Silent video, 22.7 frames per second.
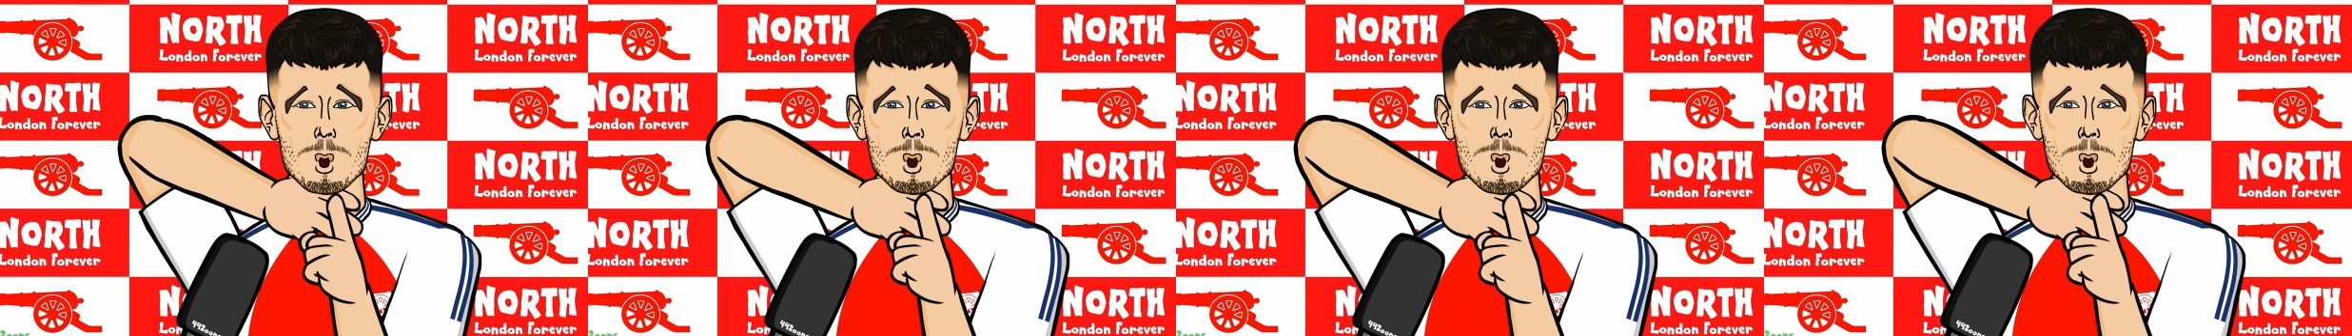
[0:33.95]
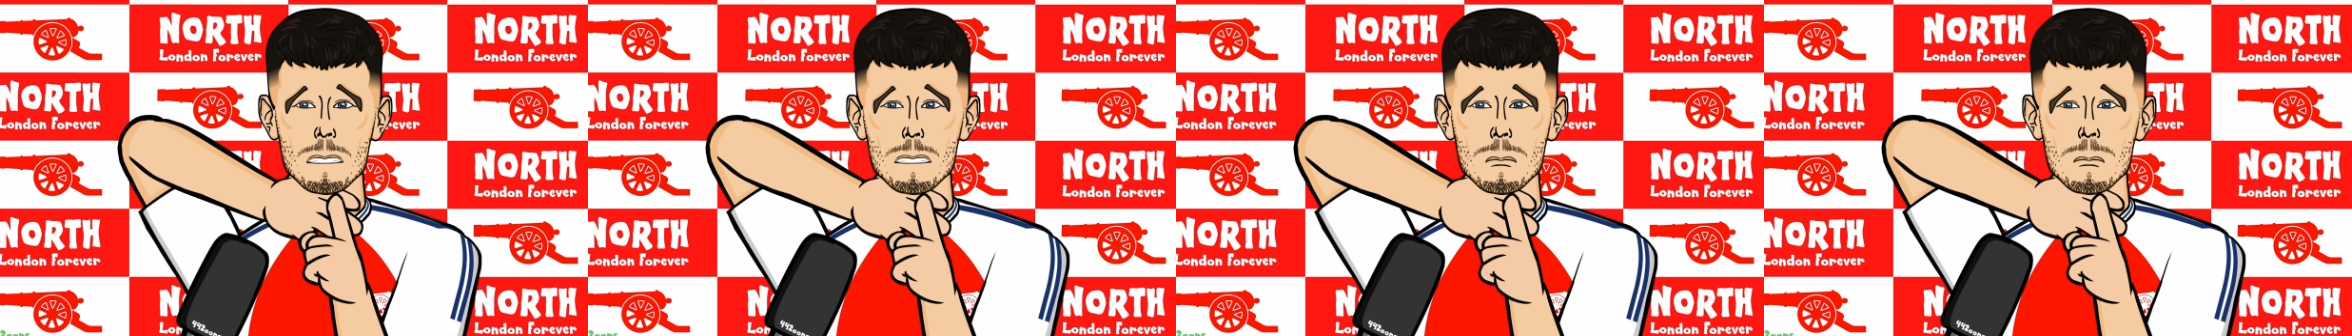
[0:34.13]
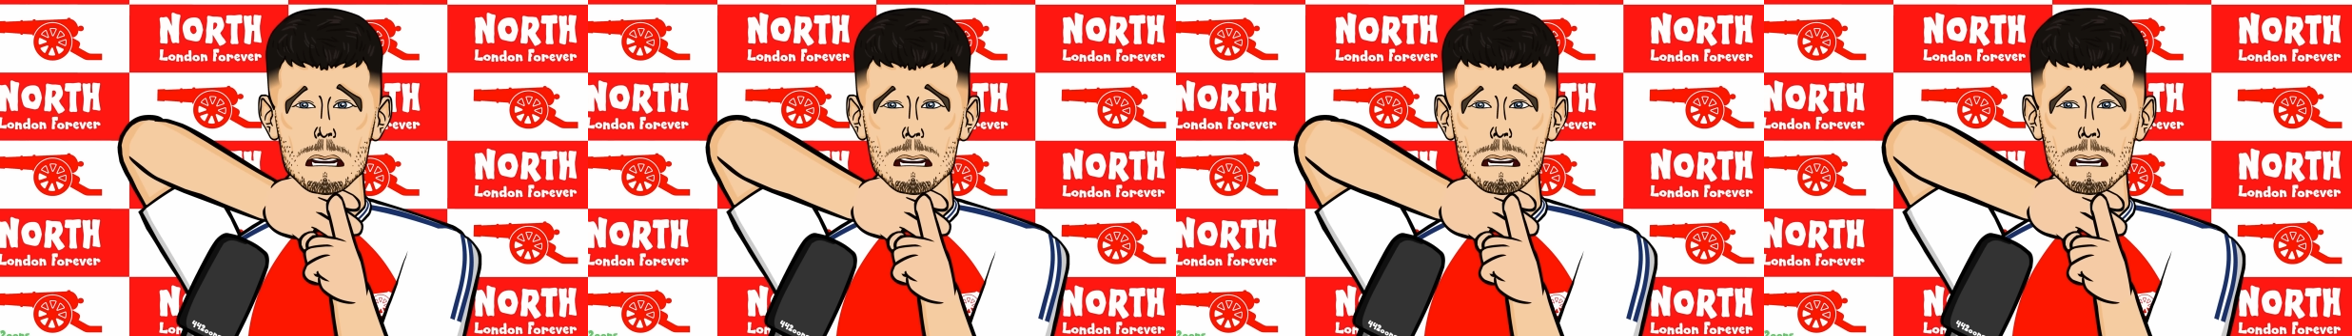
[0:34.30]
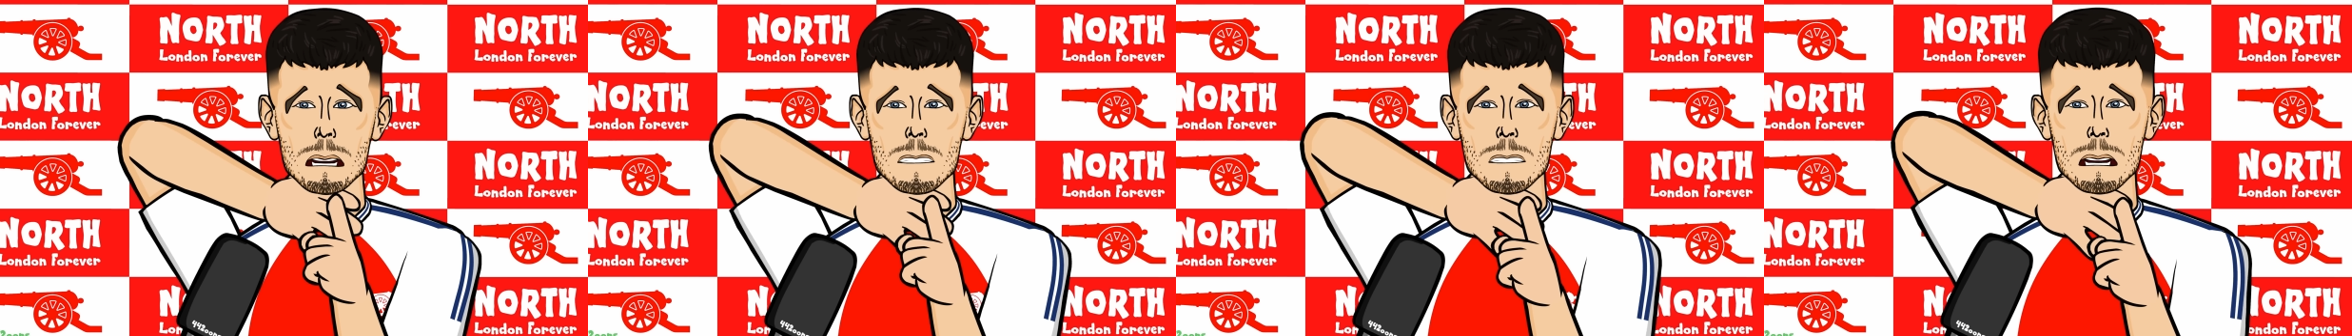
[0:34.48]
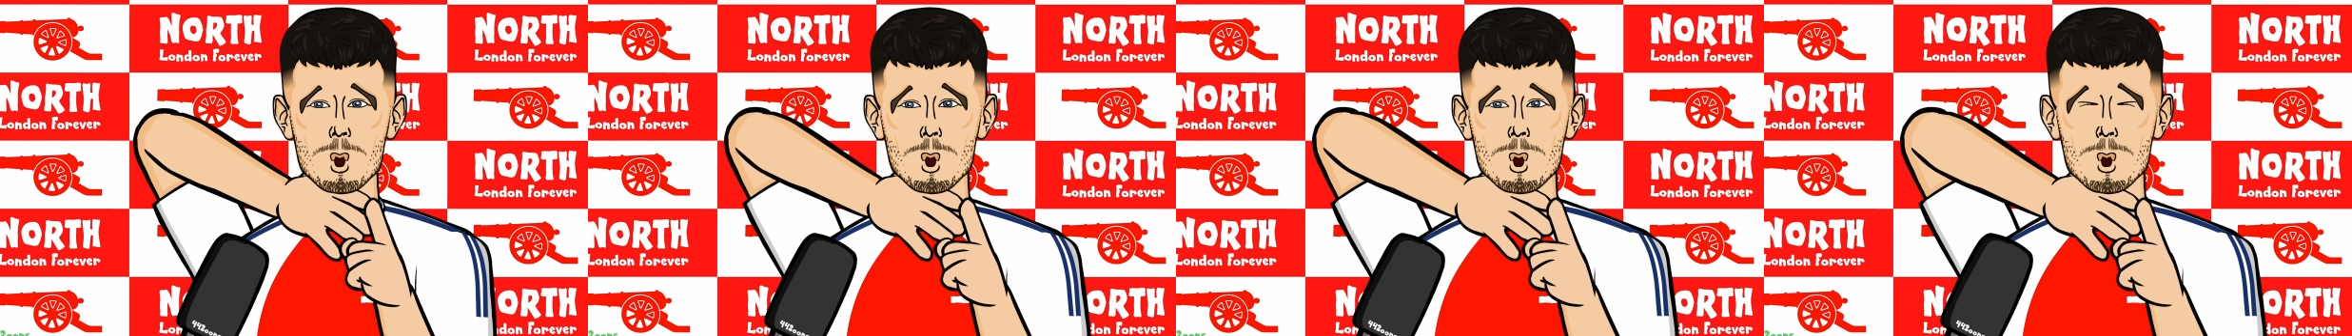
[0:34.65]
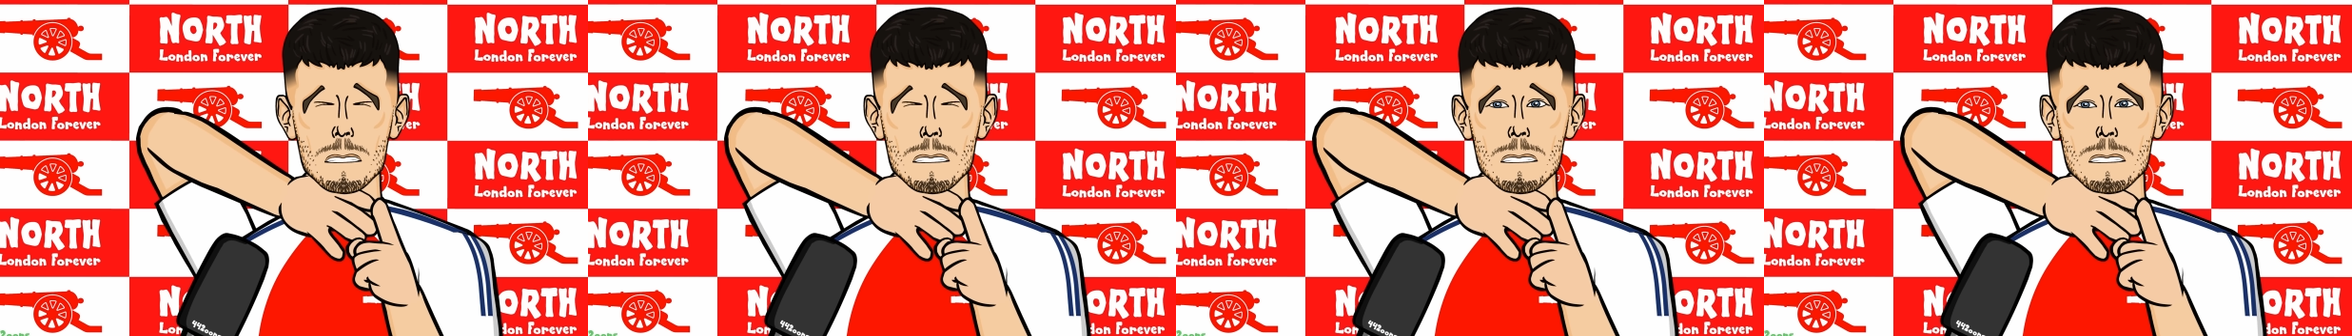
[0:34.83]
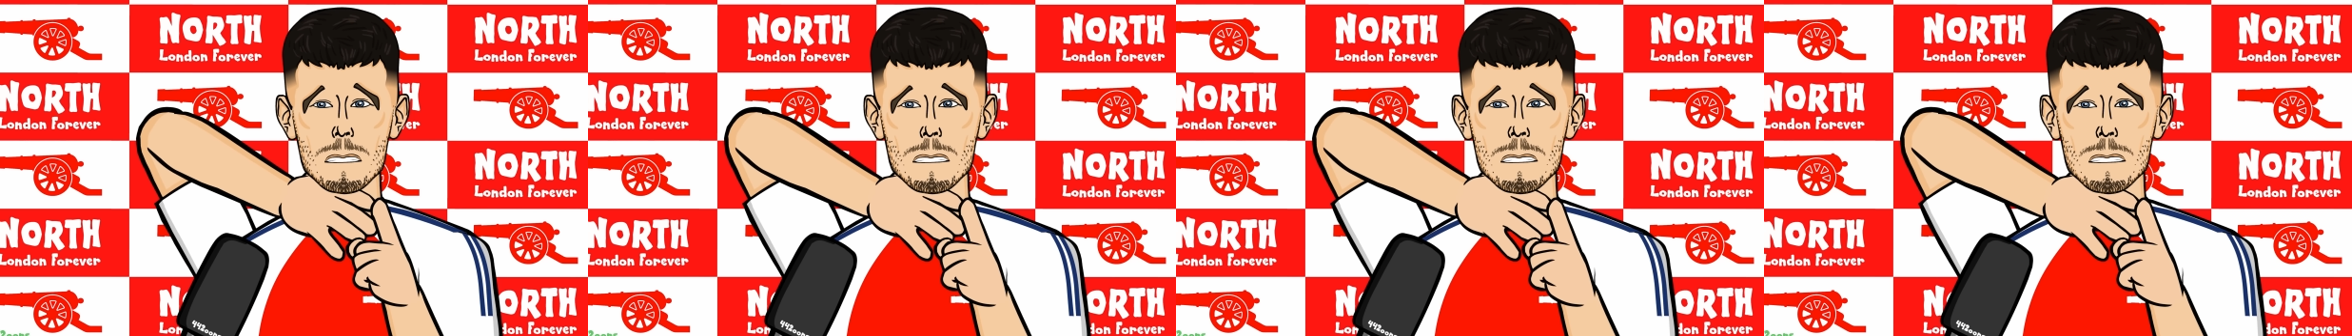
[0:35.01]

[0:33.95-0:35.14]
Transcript: choked me here.